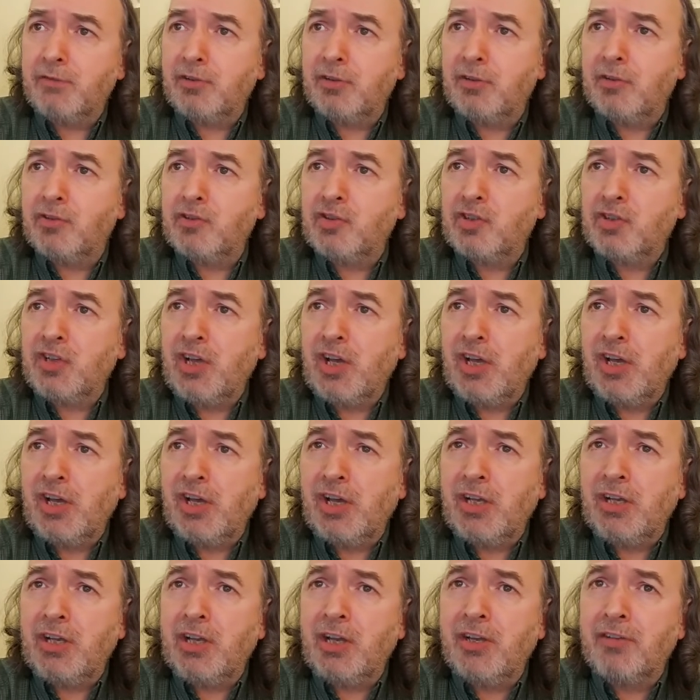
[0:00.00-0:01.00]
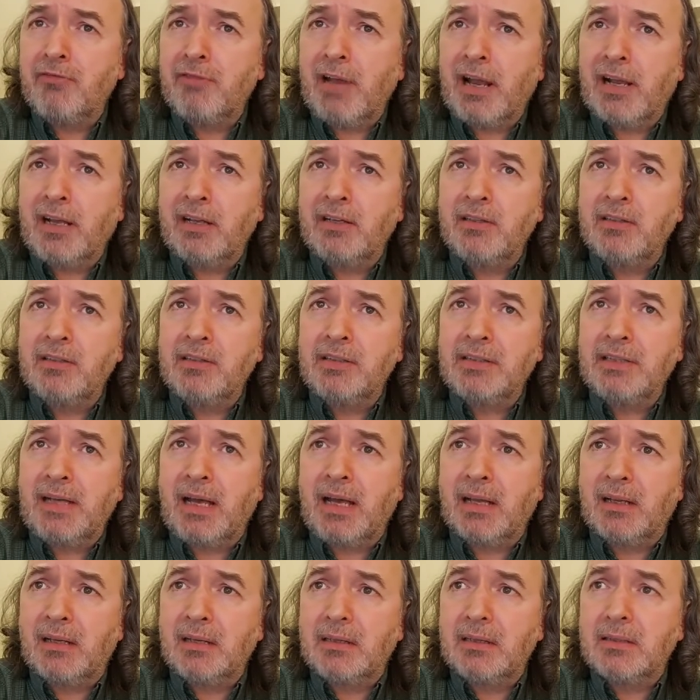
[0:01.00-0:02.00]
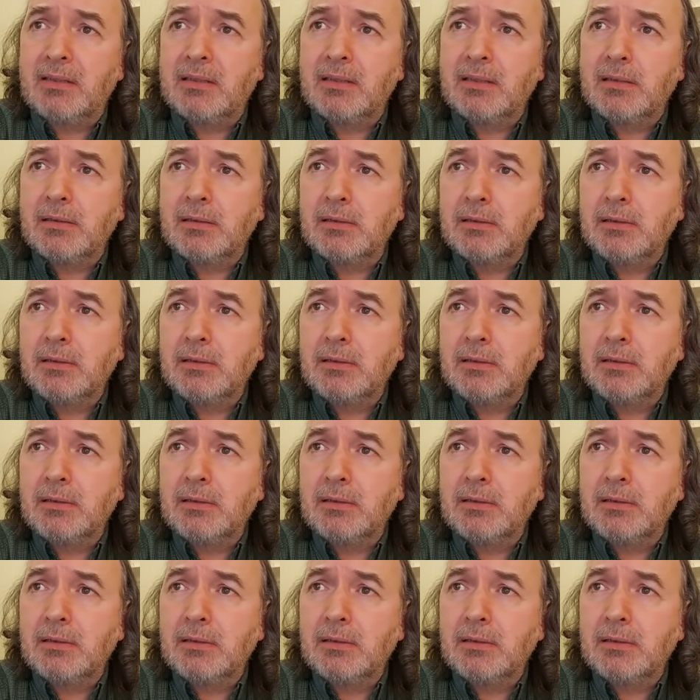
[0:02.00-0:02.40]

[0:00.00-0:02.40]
to churn a dragon's gut.